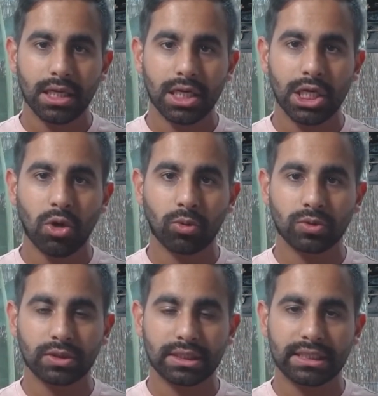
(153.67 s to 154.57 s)
you
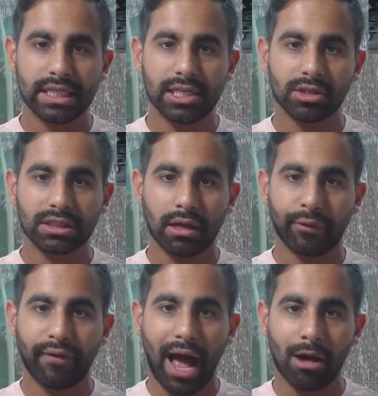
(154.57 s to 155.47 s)
don't see
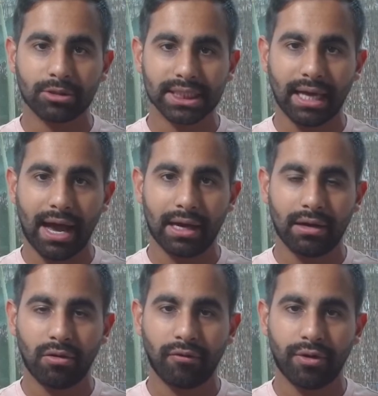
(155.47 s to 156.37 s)
yourself
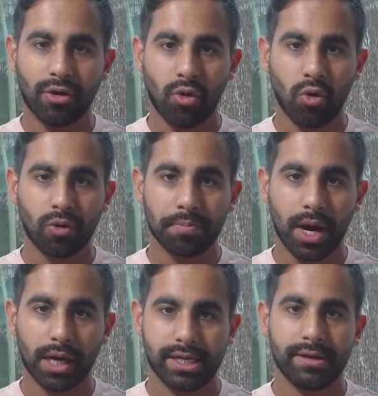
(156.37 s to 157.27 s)
outside of your own body.